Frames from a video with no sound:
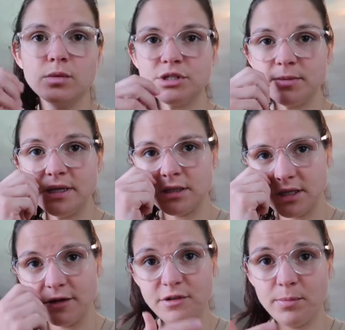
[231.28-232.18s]
which means
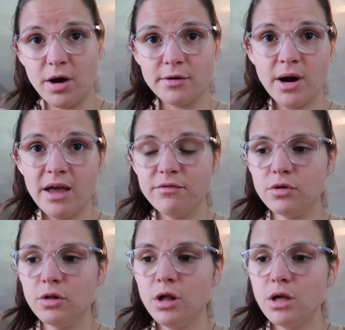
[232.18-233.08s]
gift upon
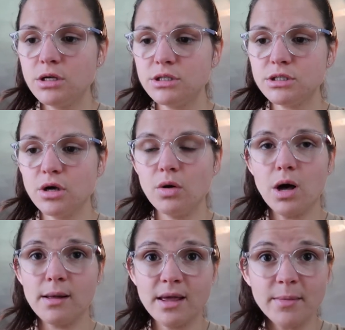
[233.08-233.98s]
arrival. So
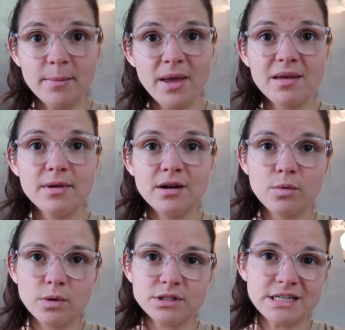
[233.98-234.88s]
I'll get my payment
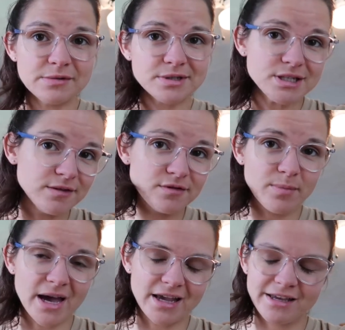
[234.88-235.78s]
once he receives the
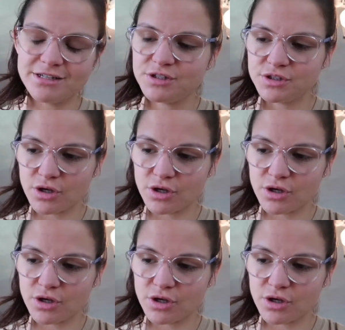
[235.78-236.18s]
package.